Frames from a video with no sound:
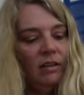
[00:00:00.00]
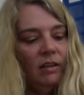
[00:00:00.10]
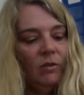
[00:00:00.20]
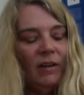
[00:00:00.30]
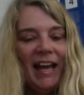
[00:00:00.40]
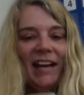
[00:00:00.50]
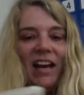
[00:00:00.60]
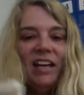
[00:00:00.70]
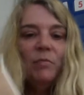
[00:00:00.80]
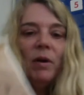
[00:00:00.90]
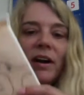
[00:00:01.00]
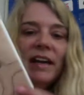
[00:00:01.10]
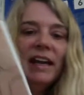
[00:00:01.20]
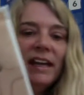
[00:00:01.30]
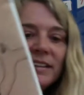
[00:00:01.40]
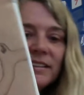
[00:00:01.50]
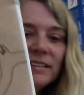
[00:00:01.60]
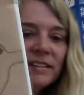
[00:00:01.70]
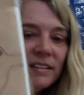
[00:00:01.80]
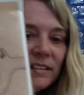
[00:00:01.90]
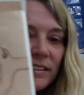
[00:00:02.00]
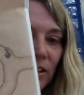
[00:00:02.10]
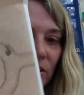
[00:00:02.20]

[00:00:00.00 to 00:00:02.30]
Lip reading: We had honeypot ants that are